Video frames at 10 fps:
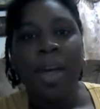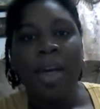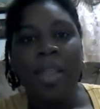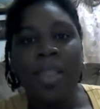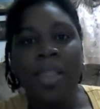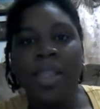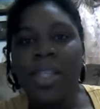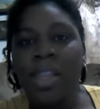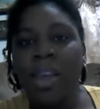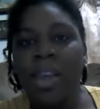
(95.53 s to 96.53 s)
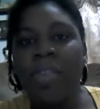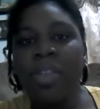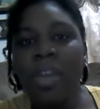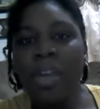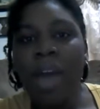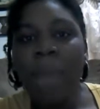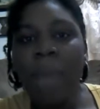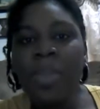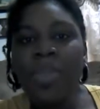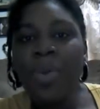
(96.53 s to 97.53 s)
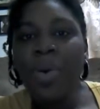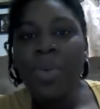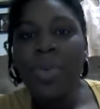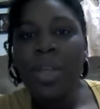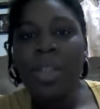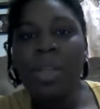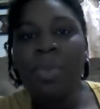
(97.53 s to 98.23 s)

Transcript: They say everything happens for a reason,